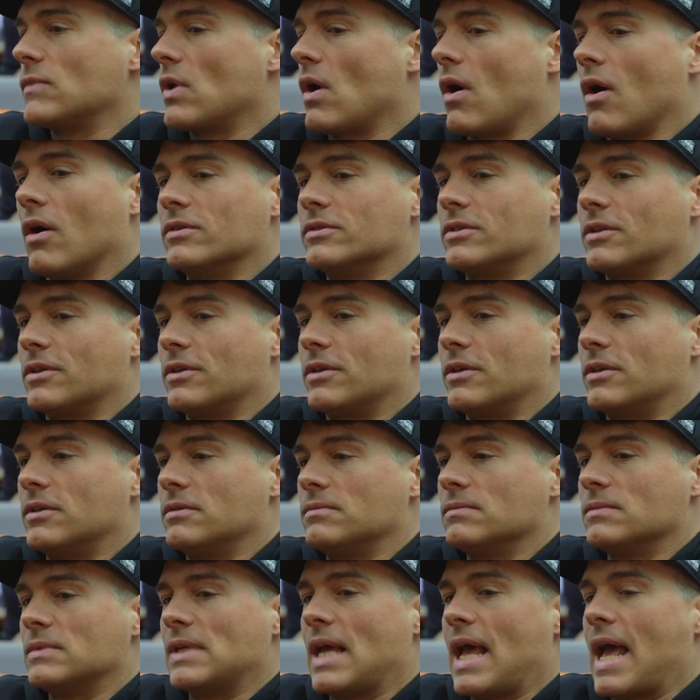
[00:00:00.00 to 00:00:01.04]
Under
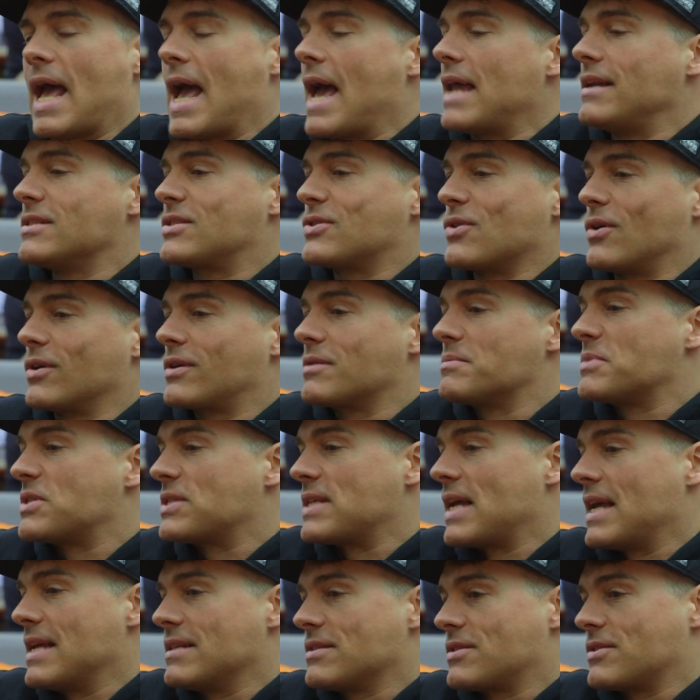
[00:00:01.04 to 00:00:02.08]
any
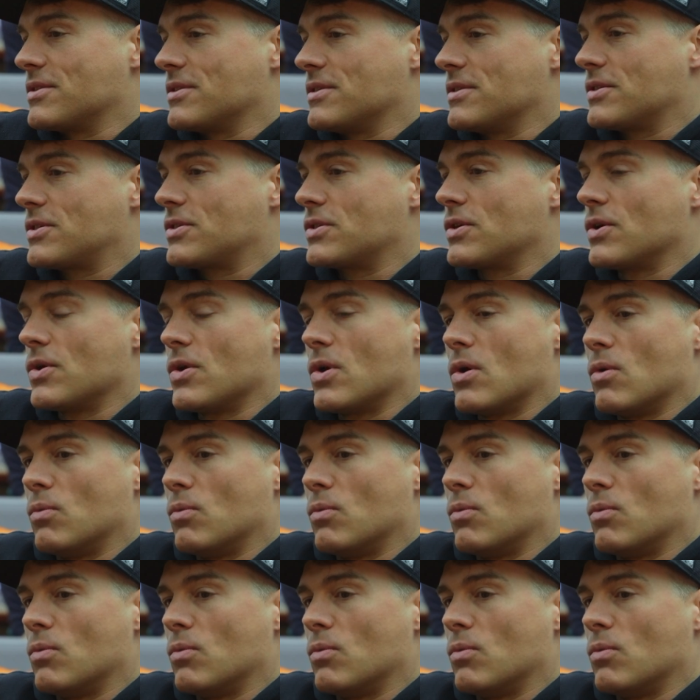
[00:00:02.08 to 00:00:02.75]
circumstances,